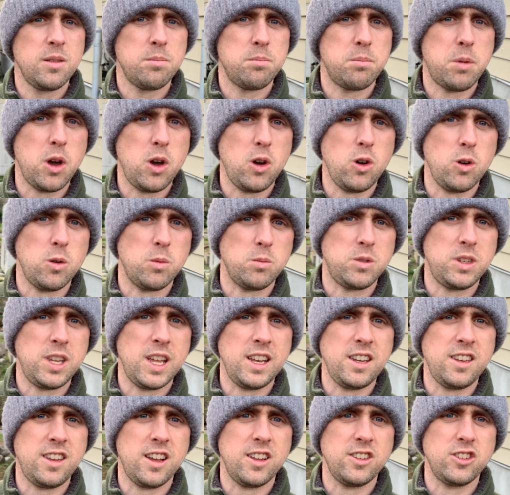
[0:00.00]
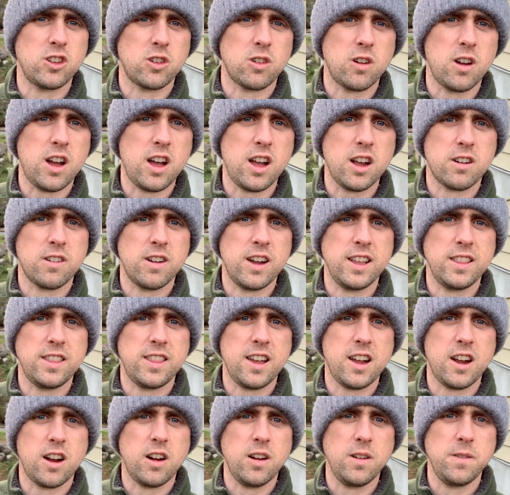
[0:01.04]
boom, 10 tons of rock right
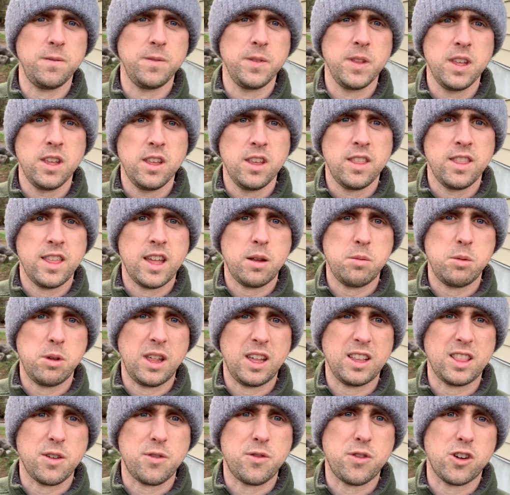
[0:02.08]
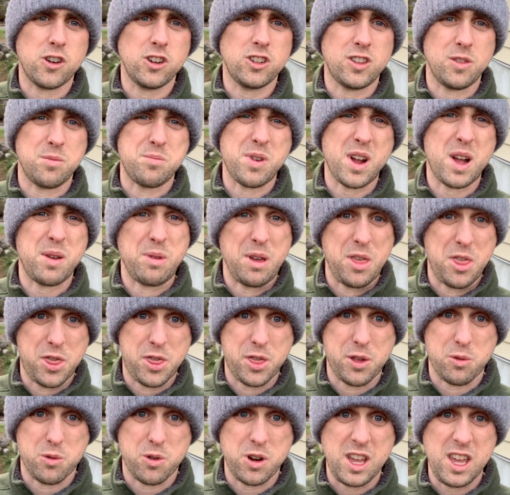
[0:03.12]
there. That'll be like the first of probably
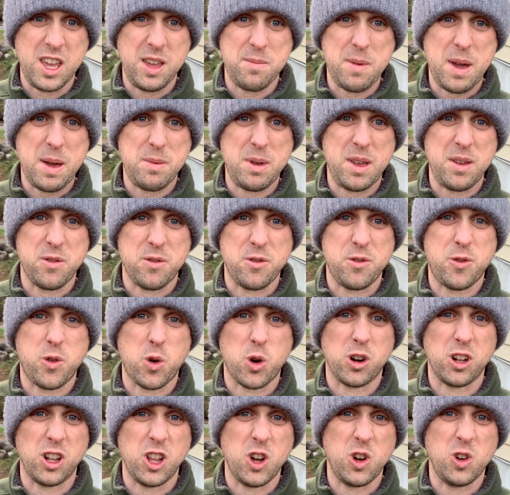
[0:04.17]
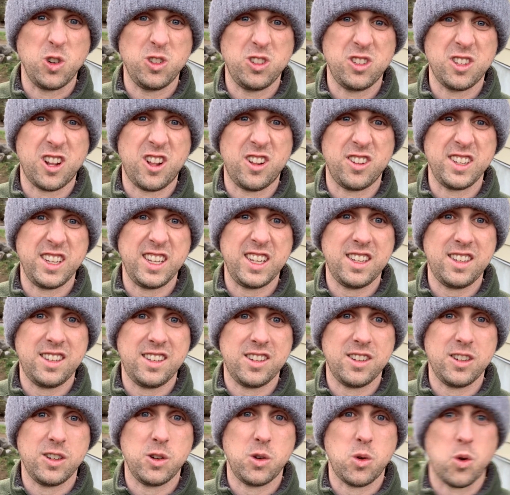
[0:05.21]
three, maybe even four loads I'll need
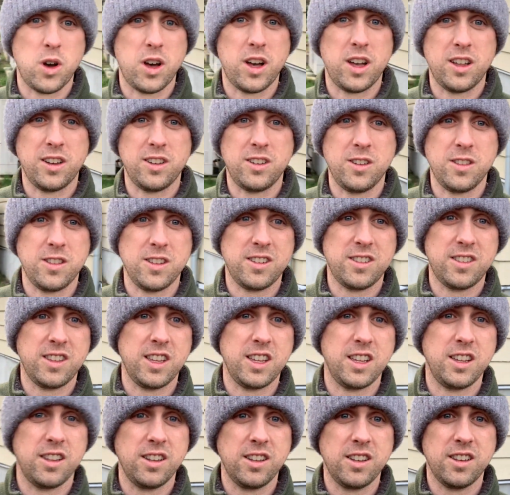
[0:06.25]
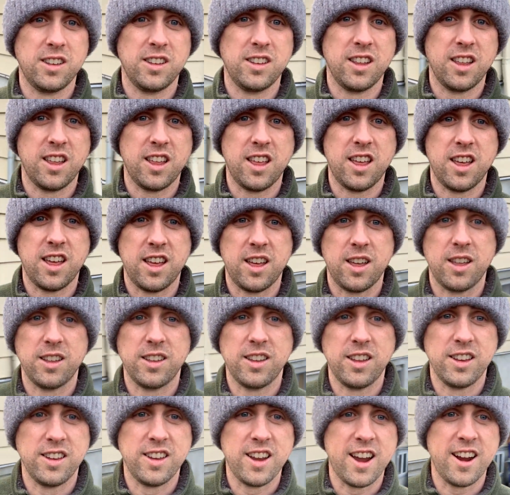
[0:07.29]
to uh, do this thing uh,
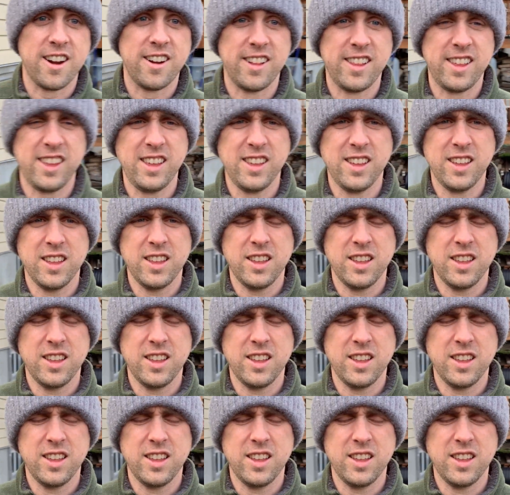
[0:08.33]
entirely.